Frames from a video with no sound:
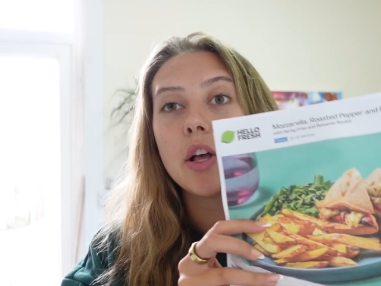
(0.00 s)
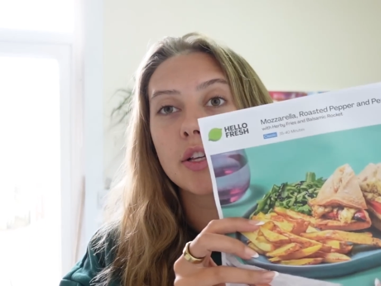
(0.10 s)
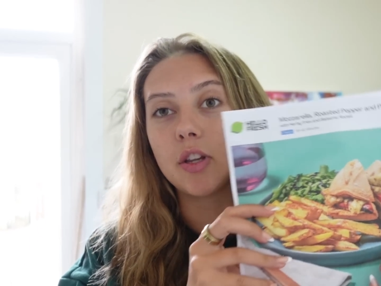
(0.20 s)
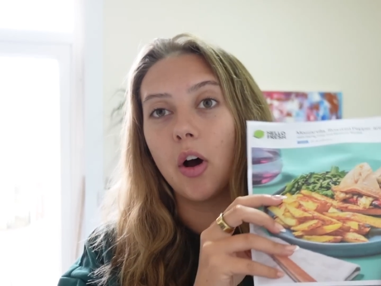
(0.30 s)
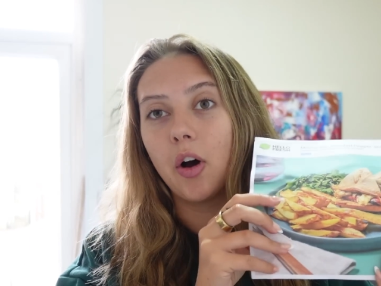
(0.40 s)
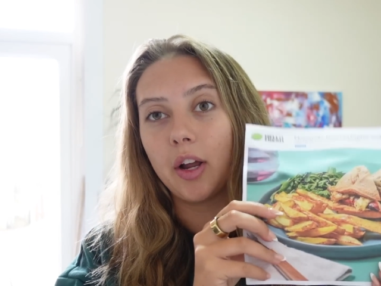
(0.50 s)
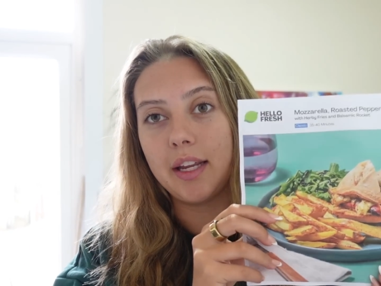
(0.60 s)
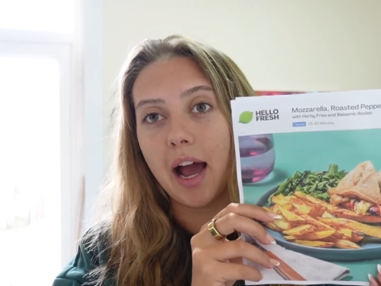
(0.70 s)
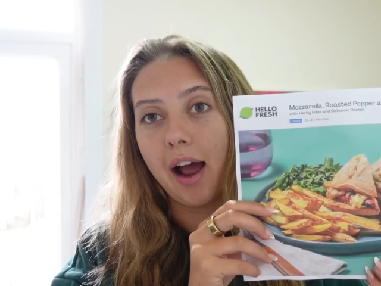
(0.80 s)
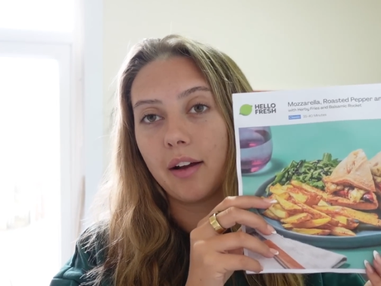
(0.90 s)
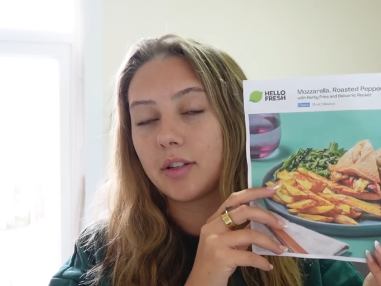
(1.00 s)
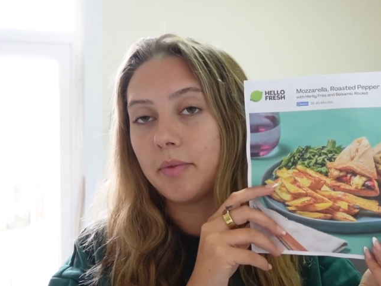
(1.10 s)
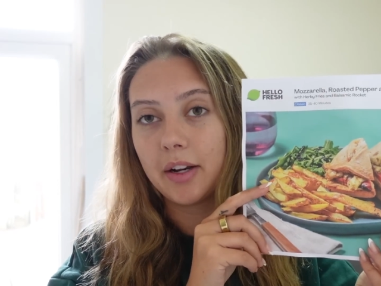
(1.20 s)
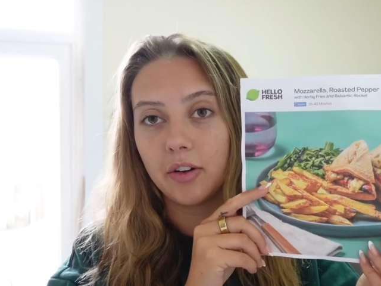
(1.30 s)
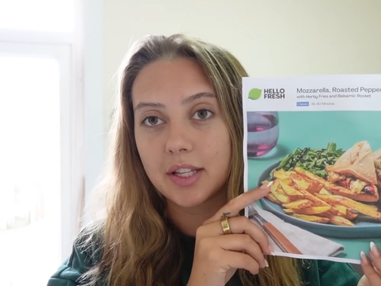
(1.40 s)
So yeah,
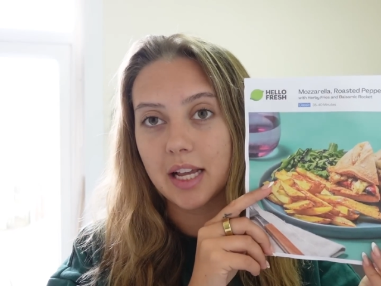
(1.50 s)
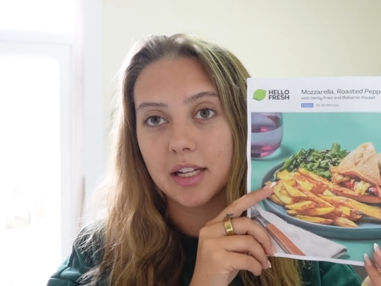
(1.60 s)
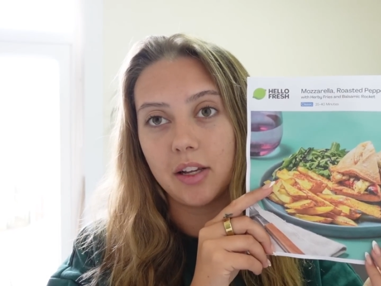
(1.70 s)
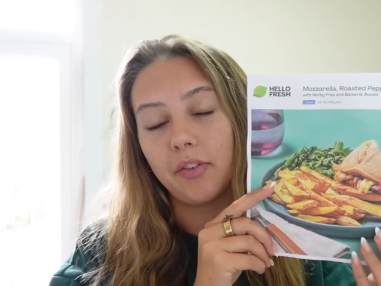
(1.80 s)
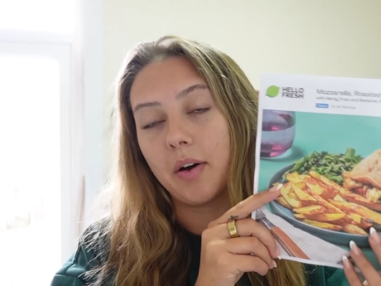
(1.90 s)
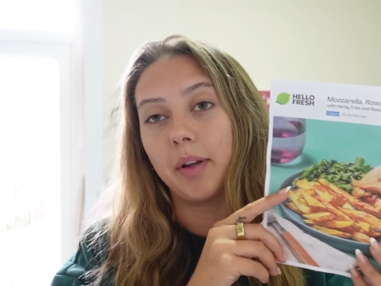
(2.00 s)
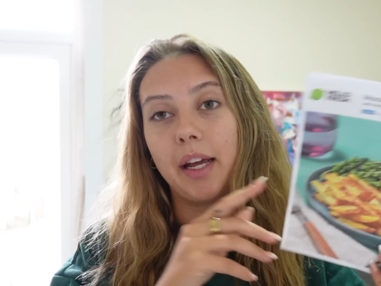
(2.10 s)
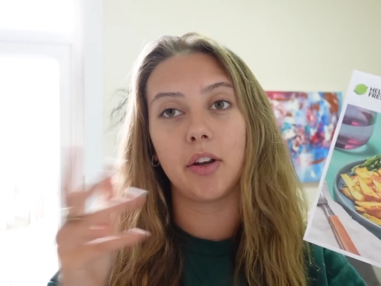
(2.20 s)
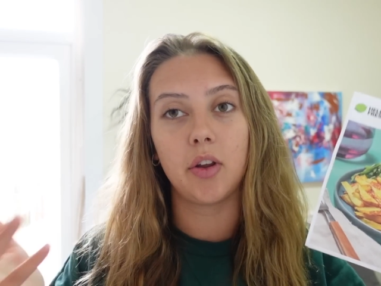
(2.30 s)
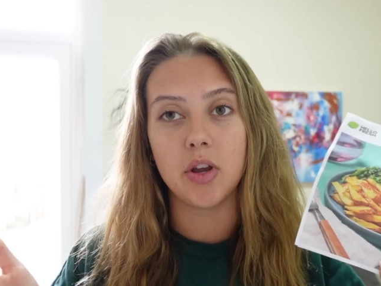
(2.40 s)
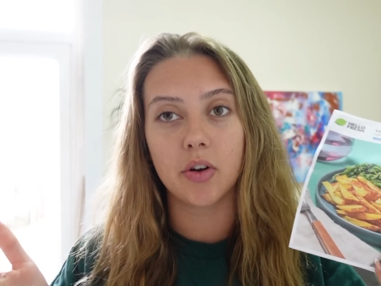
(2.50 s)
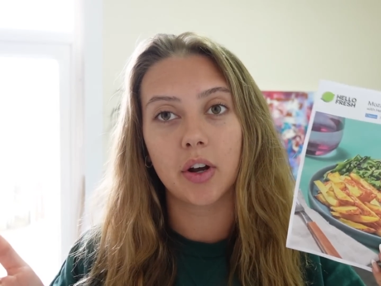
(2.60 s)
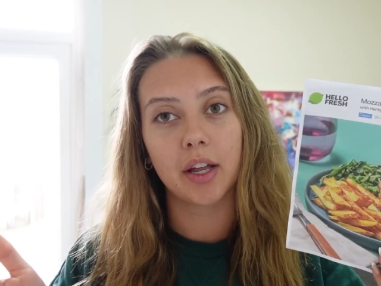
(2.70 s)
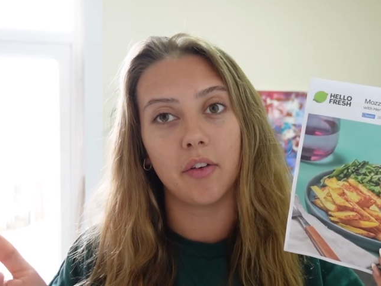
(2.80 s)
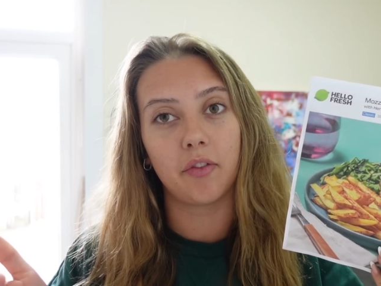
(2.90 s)
depending on the size of your family and who you're
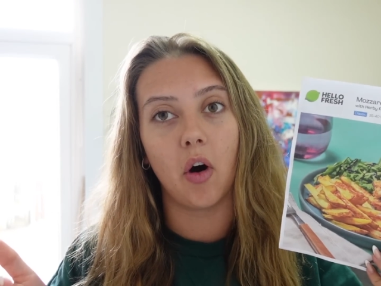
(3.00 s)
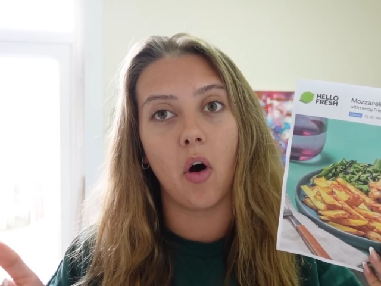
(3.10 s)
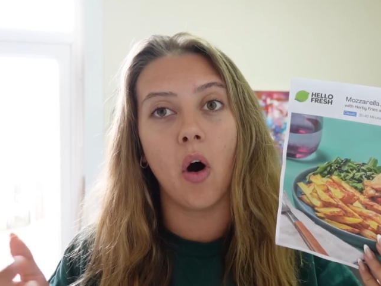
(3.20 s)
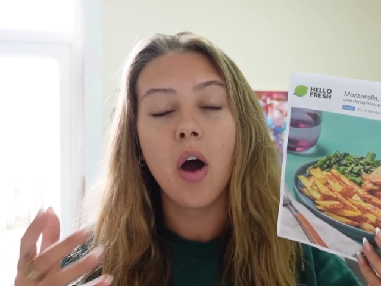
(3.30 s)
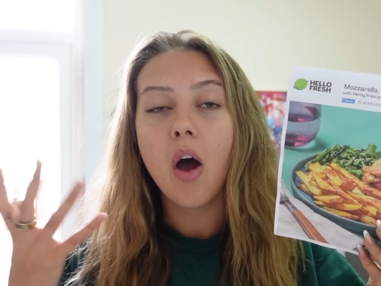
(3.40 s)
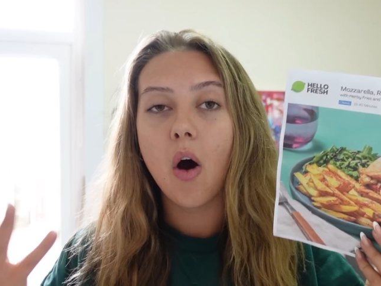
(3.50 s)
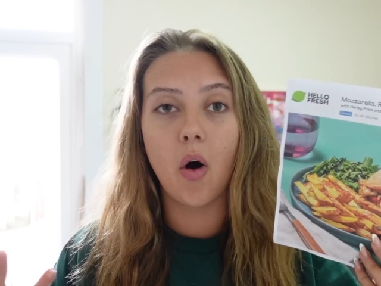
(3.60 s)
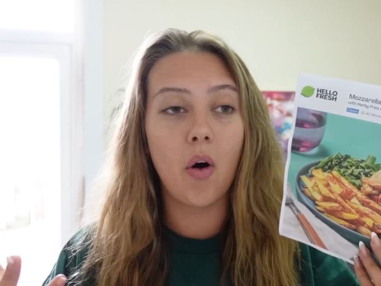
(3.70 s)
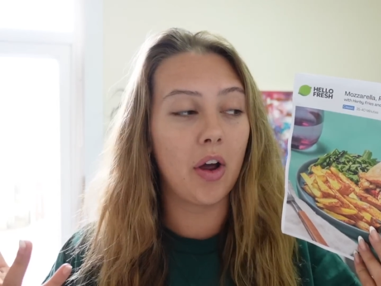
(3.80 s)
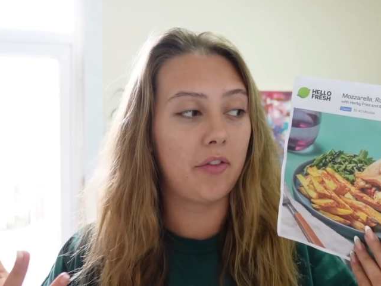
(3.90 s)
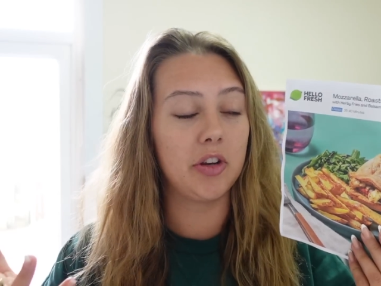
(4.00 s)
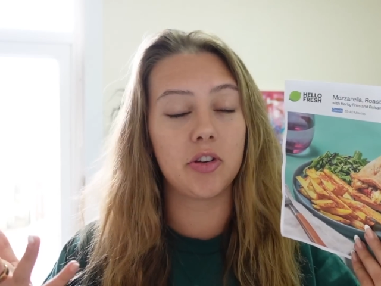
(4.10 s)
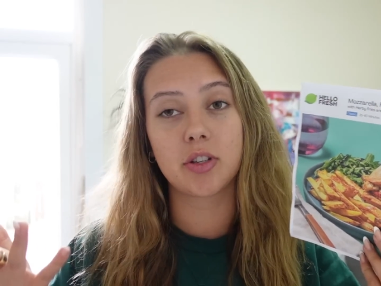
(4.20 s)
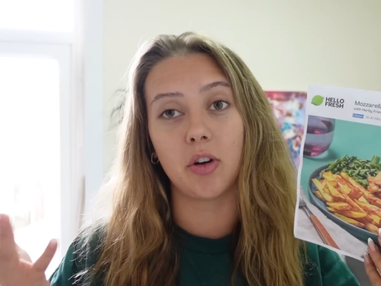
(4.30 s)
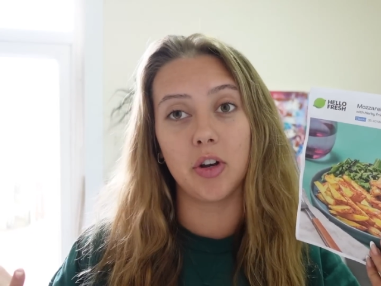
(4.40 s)
cooking it for, or if you're
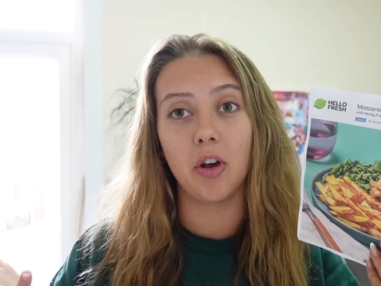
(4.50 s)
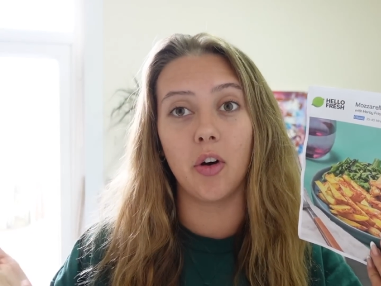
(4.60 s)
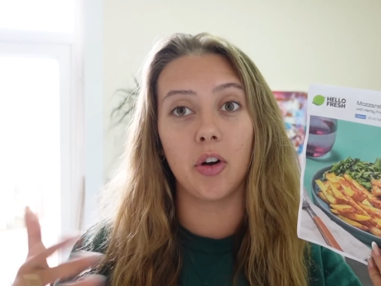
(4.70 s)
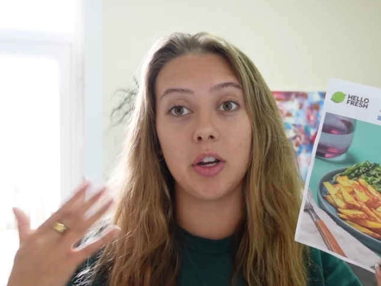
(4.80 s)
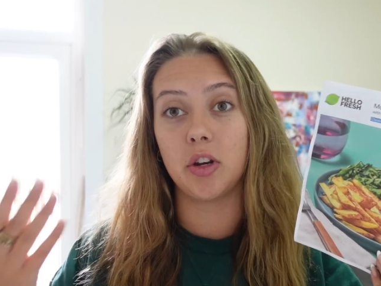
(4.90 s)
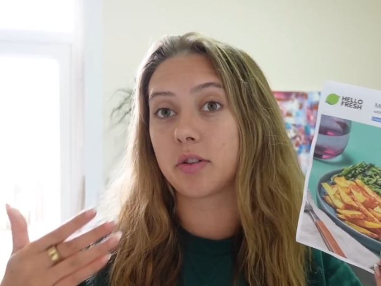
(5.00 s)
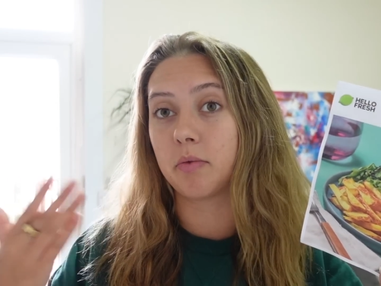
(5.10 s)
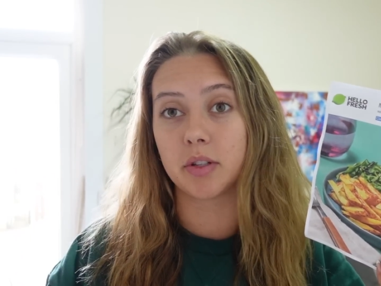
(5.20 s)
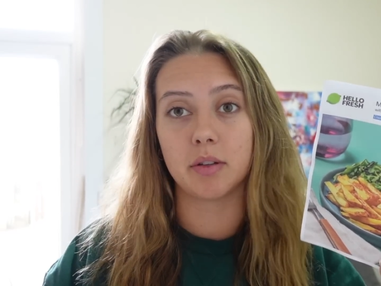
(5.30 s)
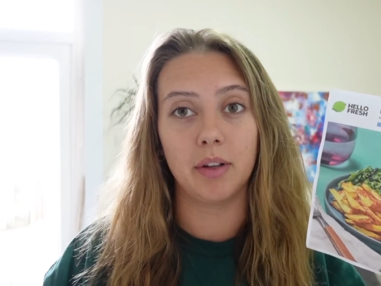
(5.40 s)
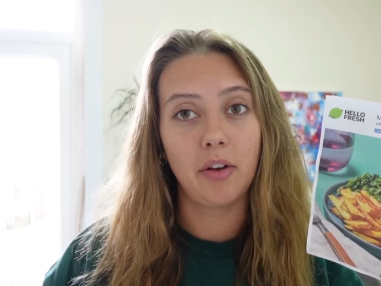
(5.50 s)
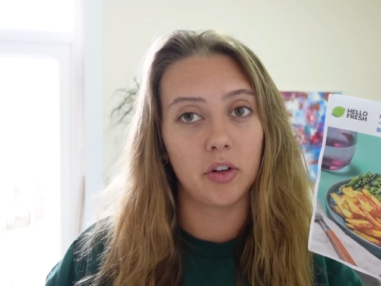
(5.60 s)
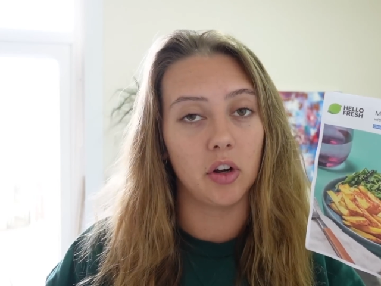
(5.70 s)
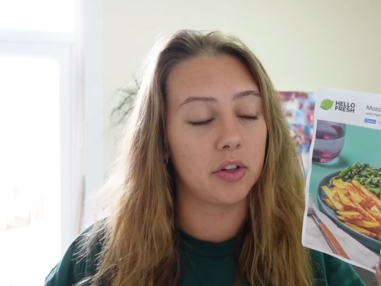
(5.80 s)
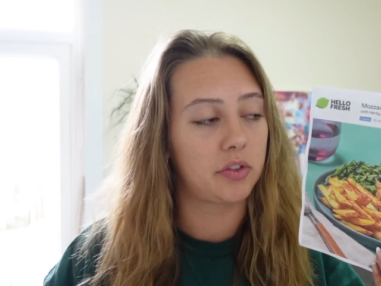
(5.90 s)
just on your own and you just want some
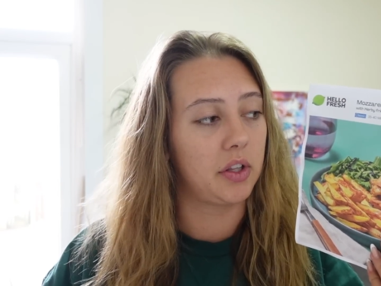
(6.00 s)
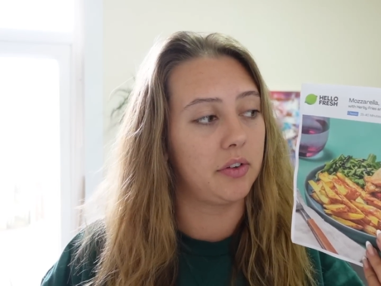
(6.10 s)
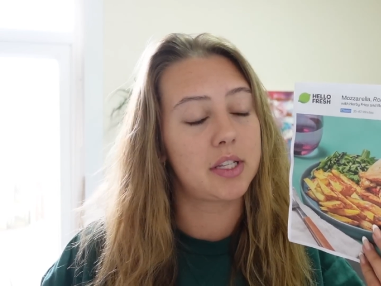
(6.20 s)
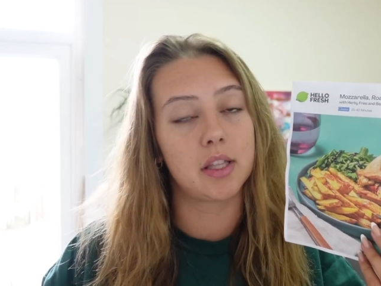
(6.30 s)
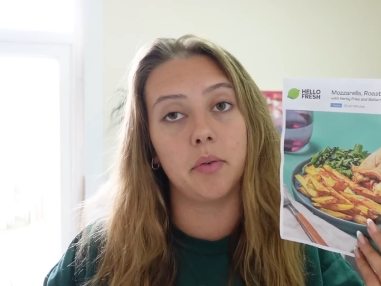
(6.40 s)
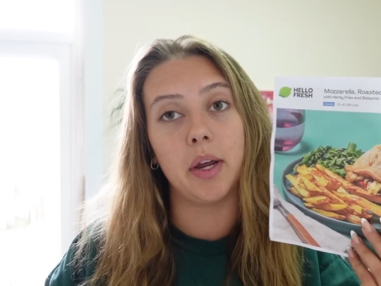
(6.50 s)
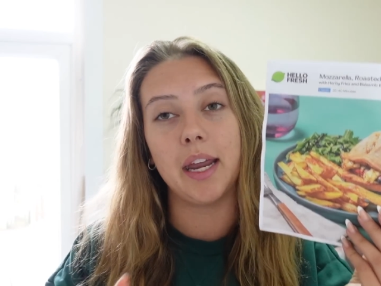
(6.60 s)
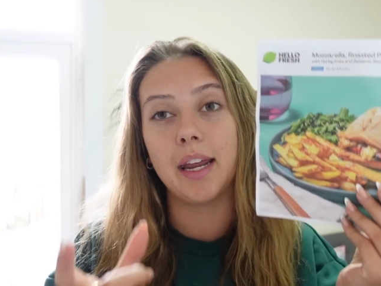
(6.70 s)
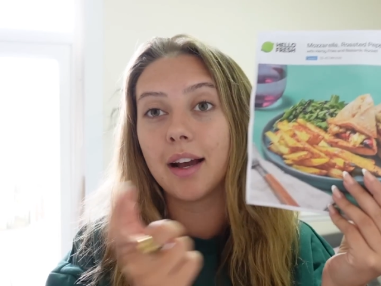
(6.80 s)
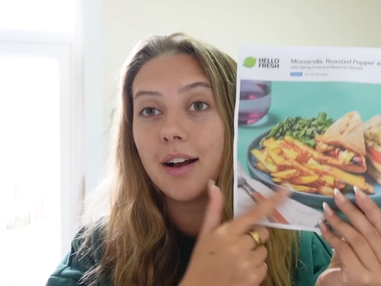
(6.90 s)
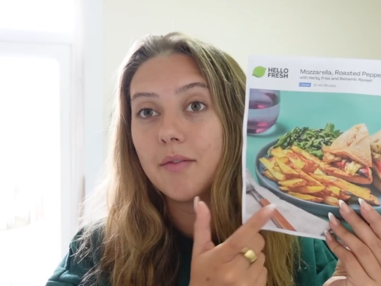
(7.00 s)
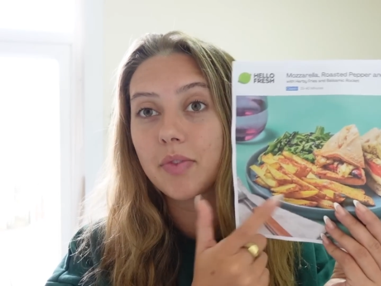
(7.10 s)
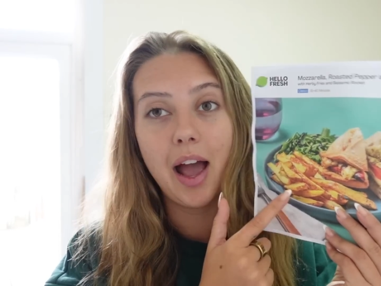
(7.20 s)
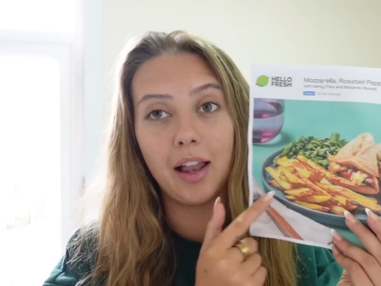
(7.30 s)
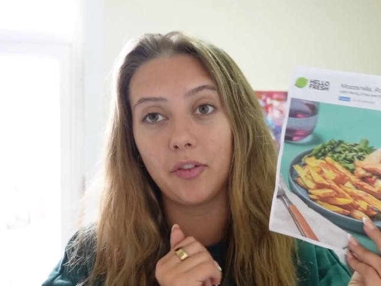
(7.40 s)
leftovers for the rest of the week,
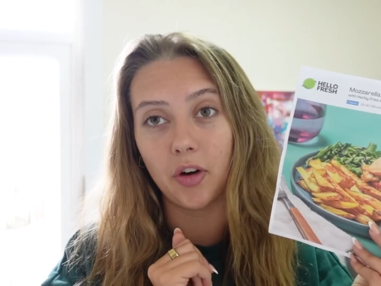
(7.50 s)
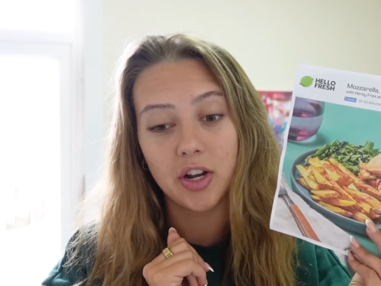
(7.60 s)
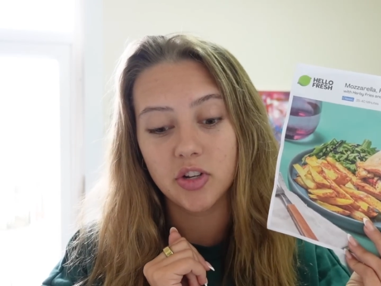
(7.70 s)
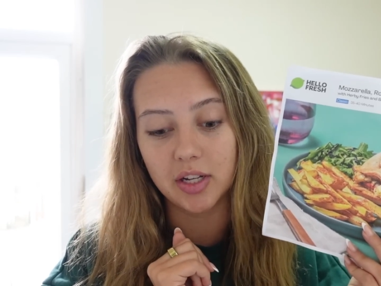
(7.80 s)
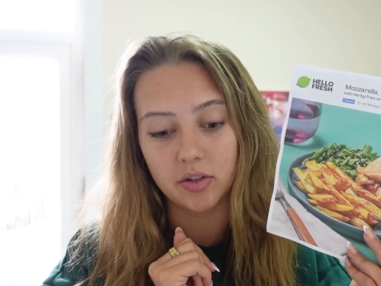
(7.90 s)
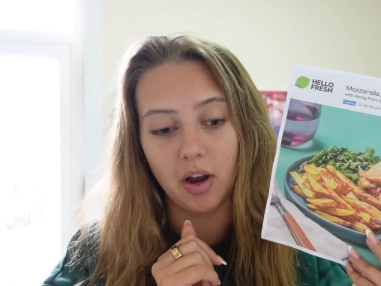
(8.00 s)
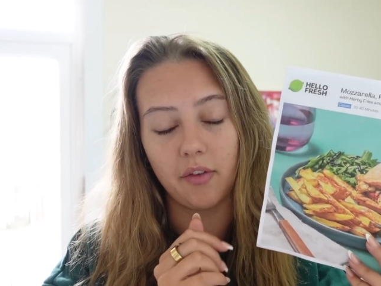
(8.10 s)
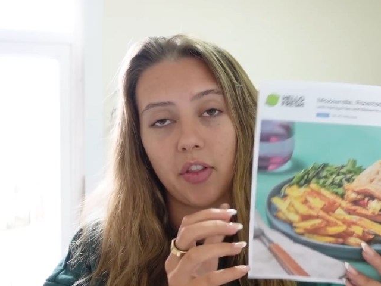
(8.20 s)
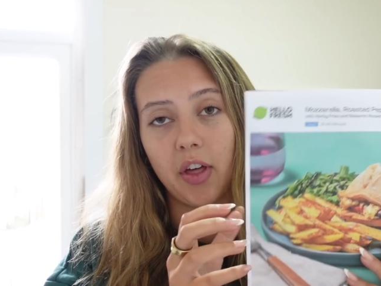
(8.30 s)
HelloFresh is great for